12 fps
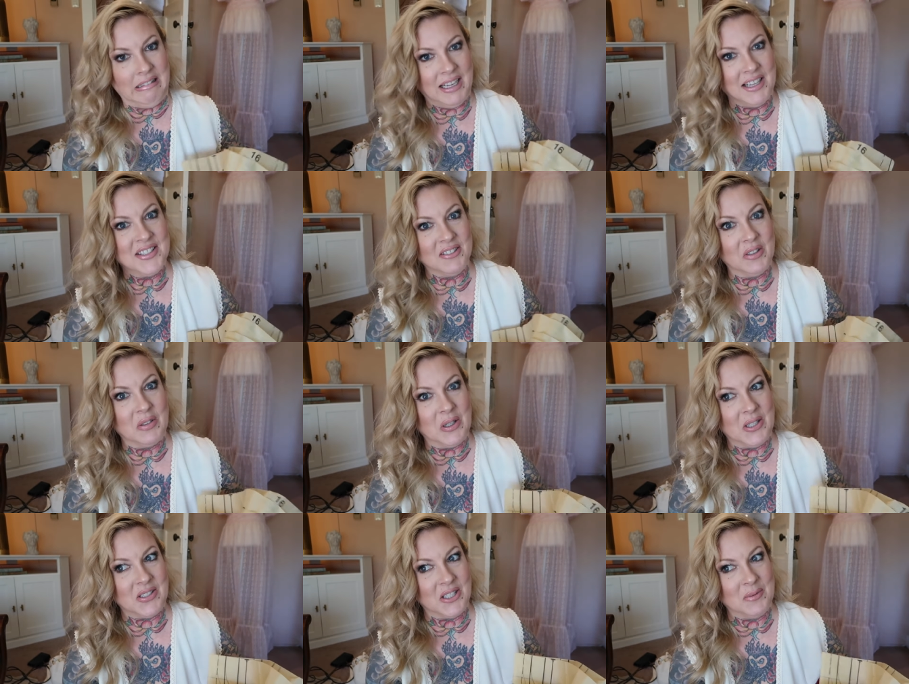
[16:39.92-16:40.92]
I still have a
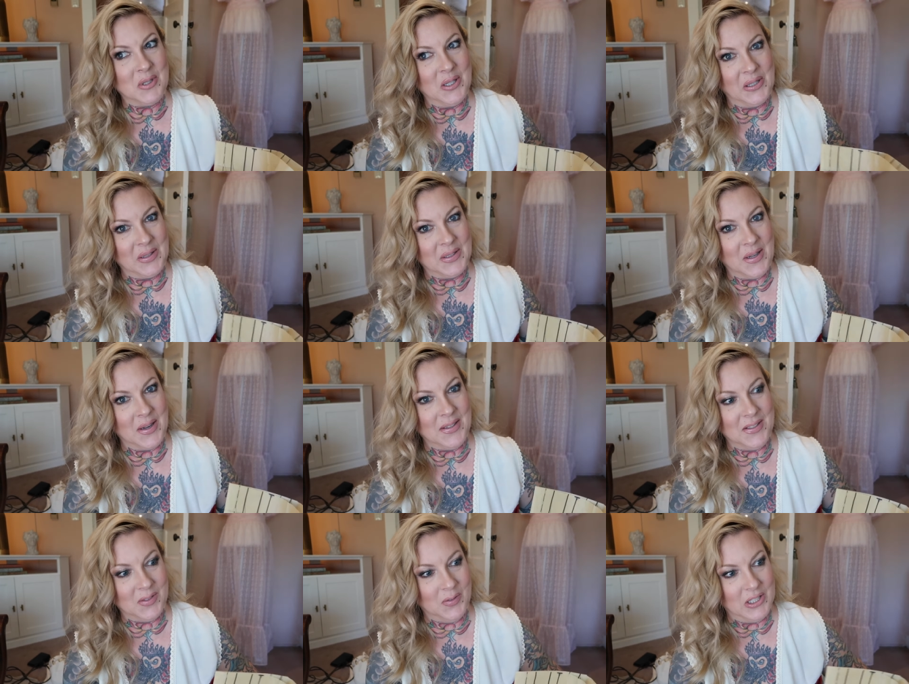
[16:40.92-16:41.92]
hard time calling the
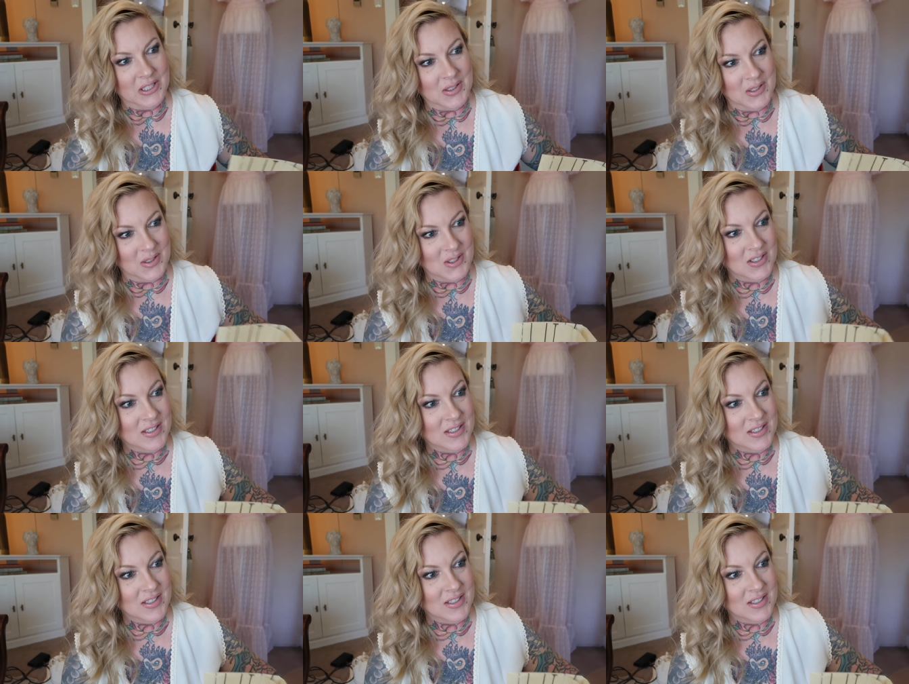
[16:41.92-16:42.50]
90s vintage.